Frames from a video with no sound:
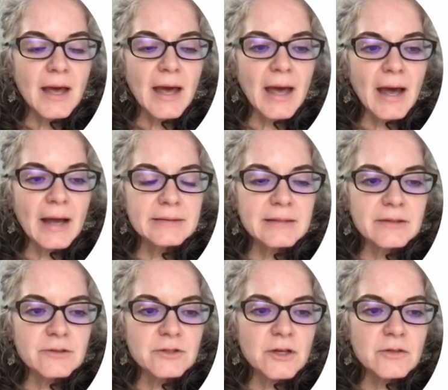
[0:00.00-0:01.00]
And
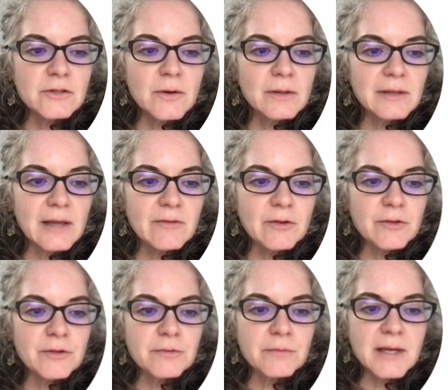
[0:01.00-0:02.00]
there's also a level
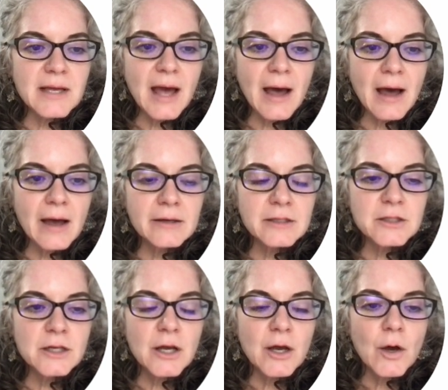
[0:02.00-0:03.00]
3 cache,
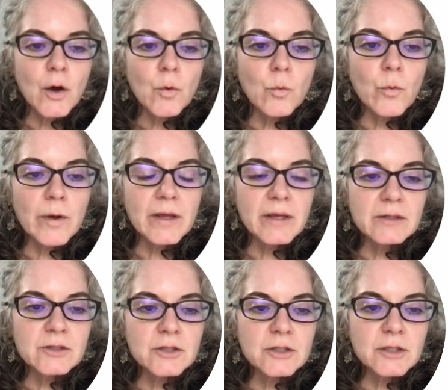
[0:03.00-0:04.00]

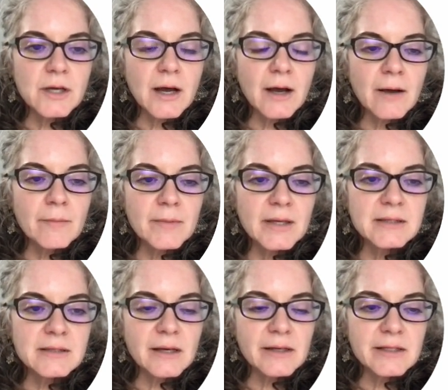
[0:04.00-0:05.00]
which
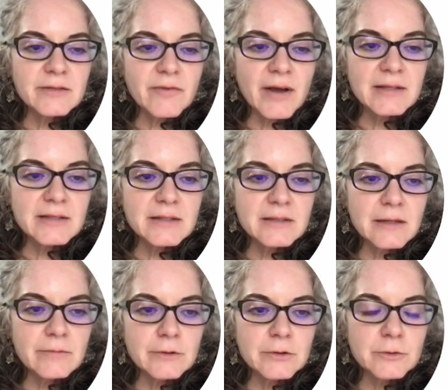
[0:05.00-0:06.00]
is not as fast as
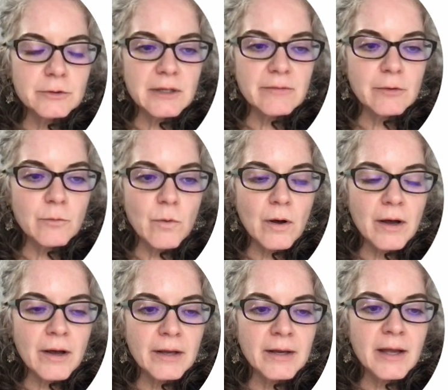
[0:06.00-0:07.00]
level 2 or level
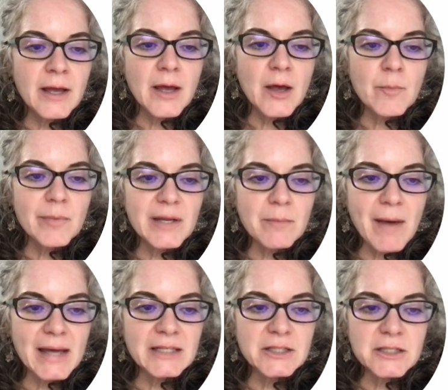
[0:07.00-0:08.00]
1, but it
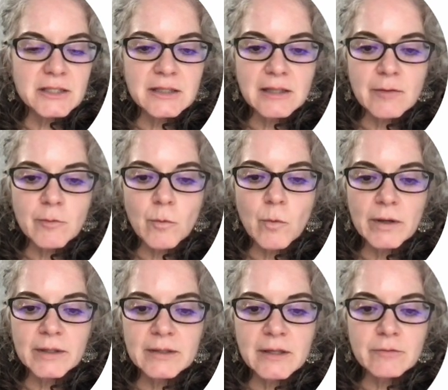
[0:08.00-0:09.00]
manages the level 1
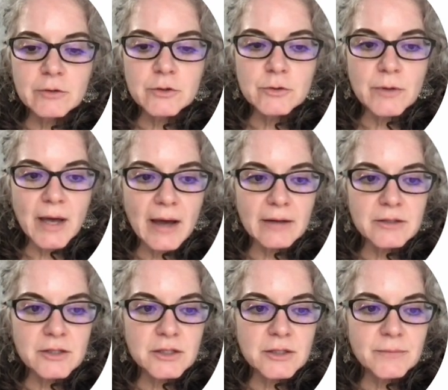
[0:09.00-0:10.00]
and level 2
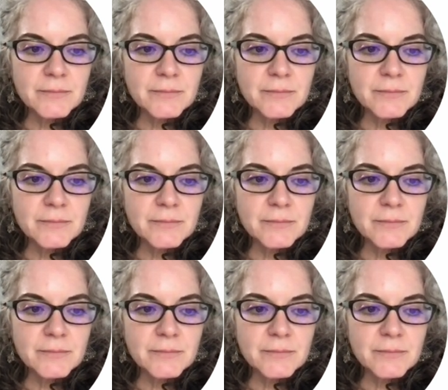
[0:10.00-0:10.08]
cache.